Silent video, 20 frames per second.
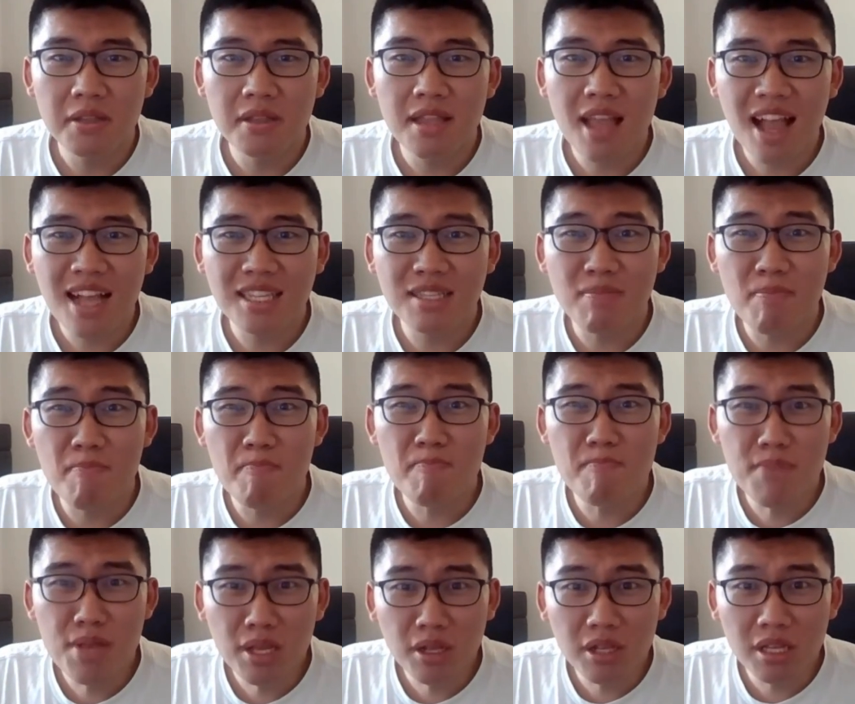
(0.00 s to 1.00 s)
that's
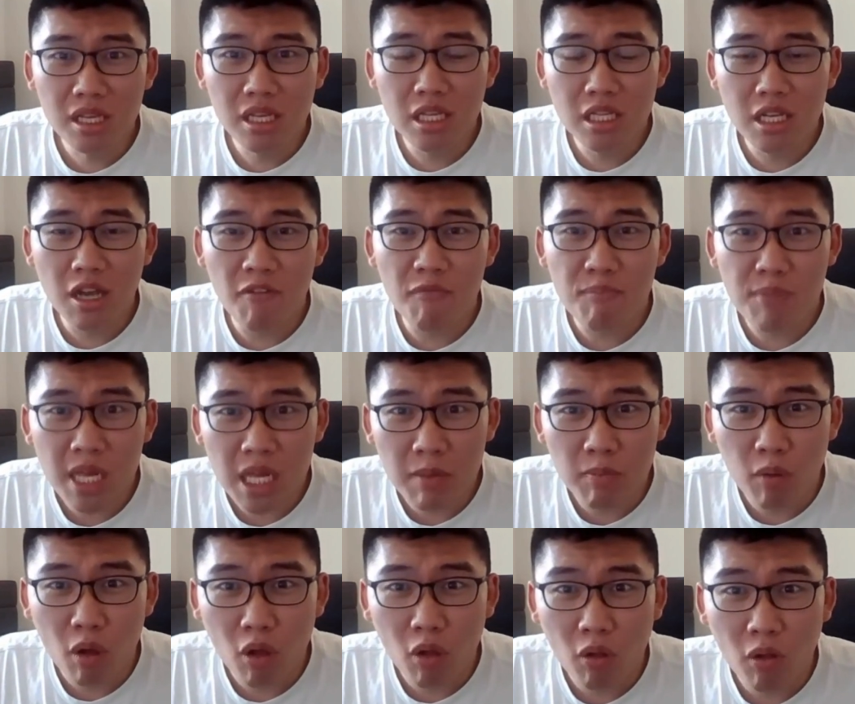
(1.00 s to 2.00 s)
millions of
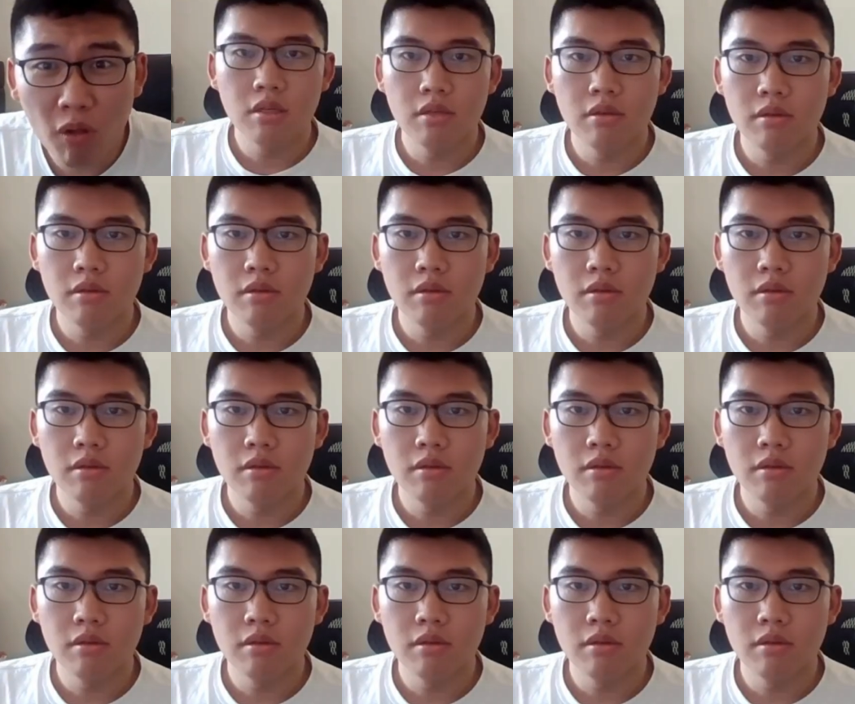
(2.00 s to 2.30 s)
people.